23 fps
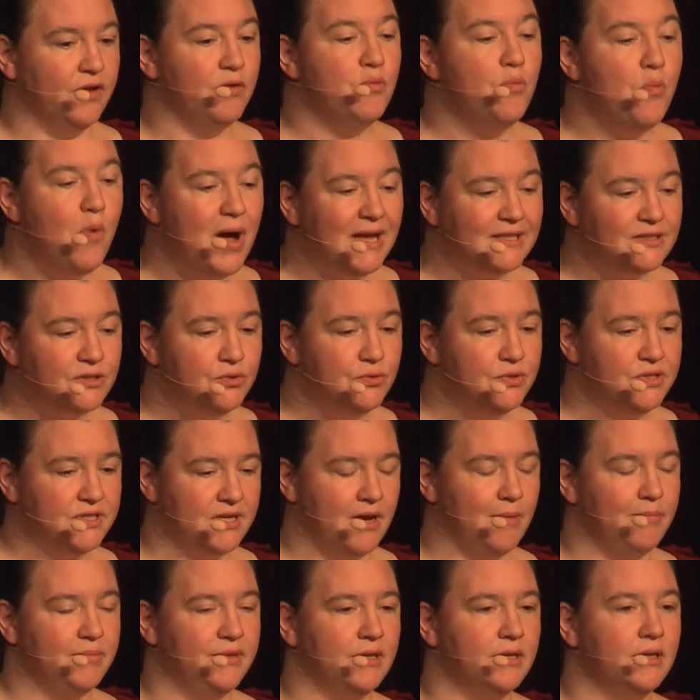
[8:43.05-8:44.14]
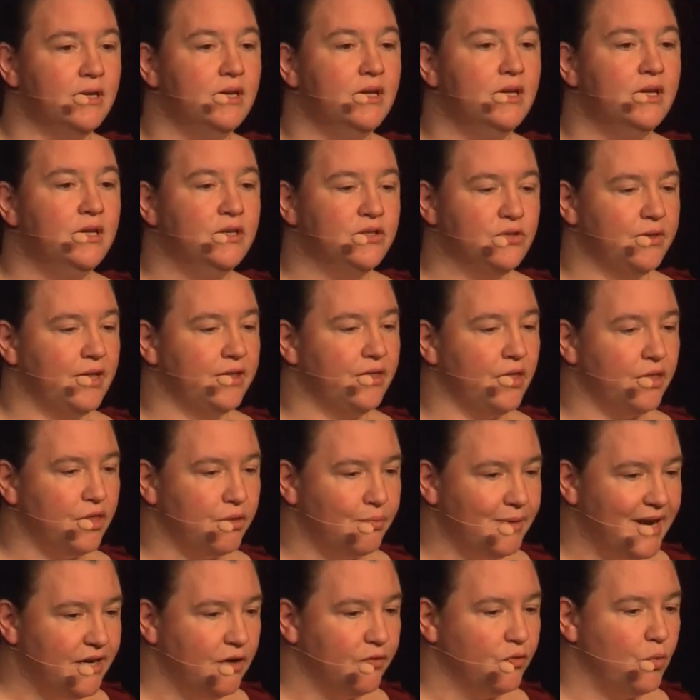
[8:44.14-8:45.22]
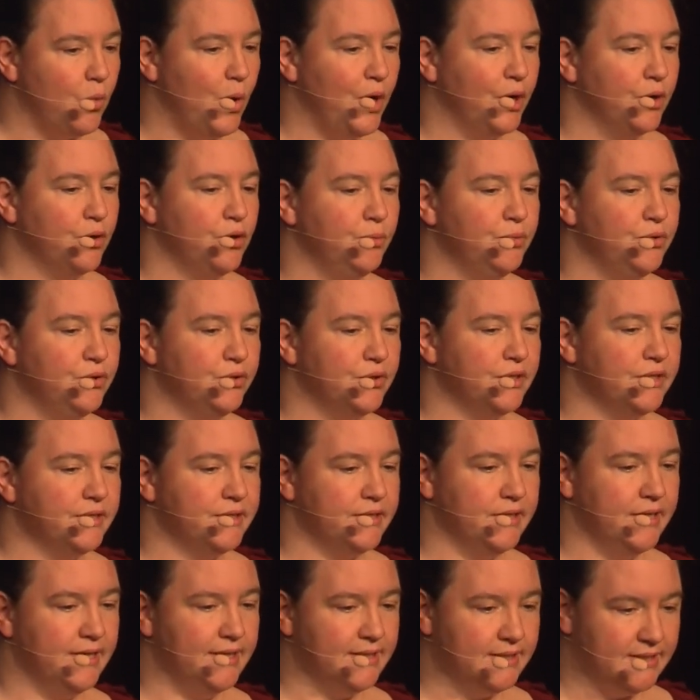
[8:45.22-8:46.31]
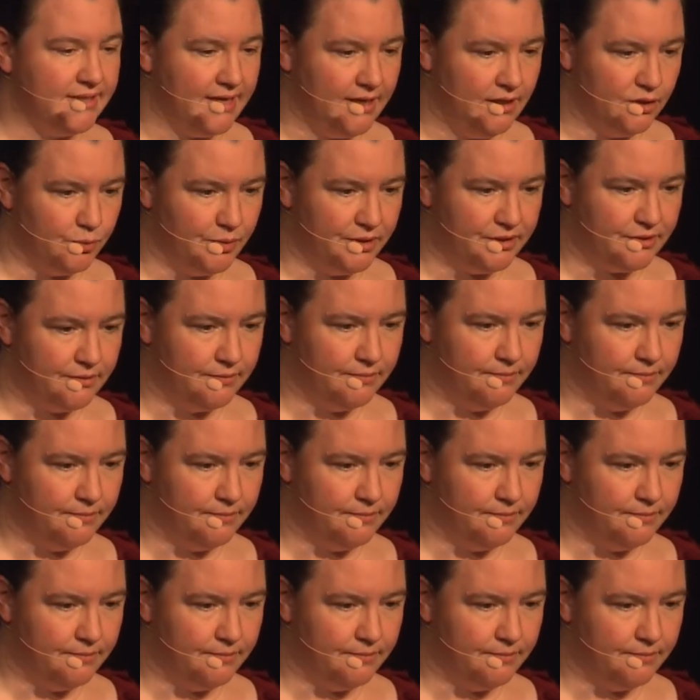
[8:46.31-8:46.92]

We must do something so that the threat of quantum computers is dealt with.